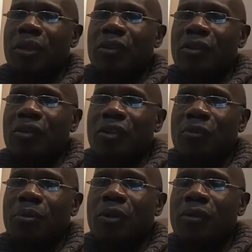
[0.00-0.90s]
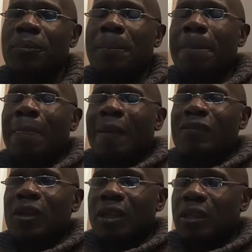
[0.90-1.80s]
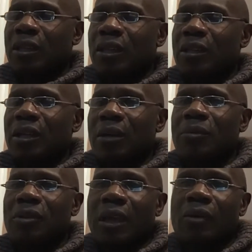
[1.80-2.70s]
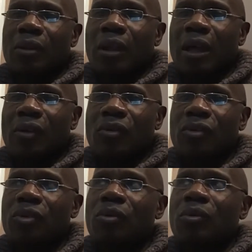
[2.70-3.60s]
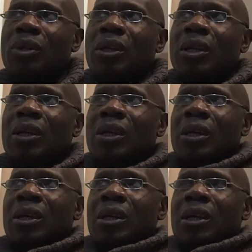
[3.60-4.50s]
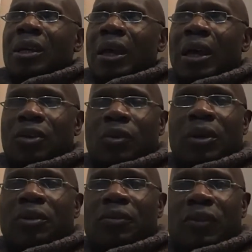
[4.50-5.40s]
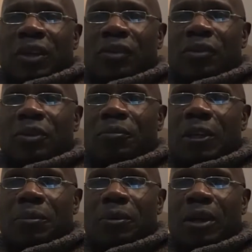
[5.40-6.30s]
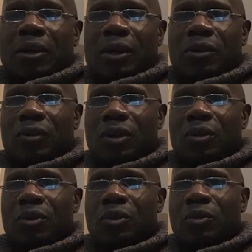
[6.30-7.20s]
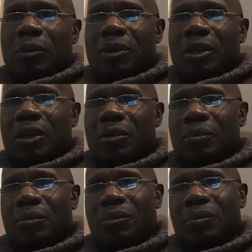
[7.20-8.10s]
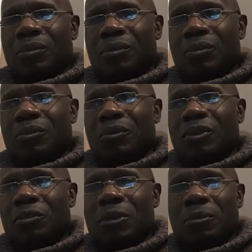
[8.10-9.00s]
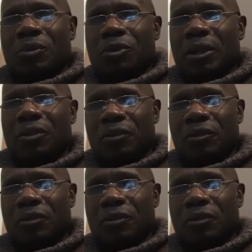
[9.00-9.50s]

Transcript: pieces, these books, that it, it comes down a lot to how do I interface with people? How do I grow? Who do I become with the people with whom I